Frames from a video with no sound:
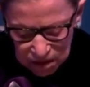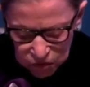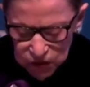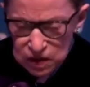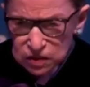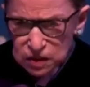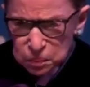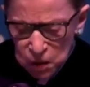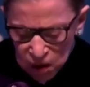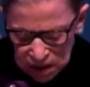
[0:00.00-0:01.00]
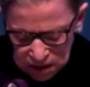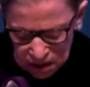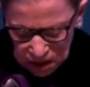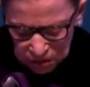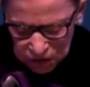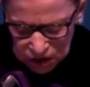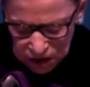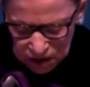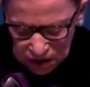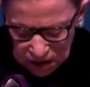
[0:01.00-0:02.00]
fierce partisan
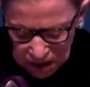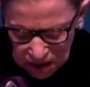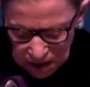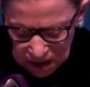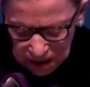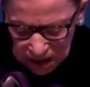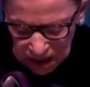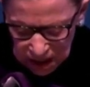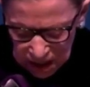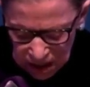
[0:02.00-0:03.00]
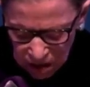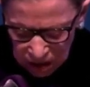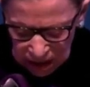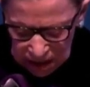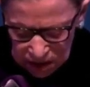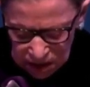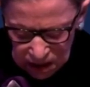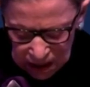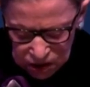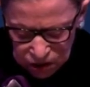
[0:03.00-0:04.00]
divisions in our
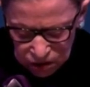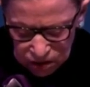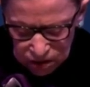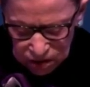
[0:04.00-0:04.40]
legislature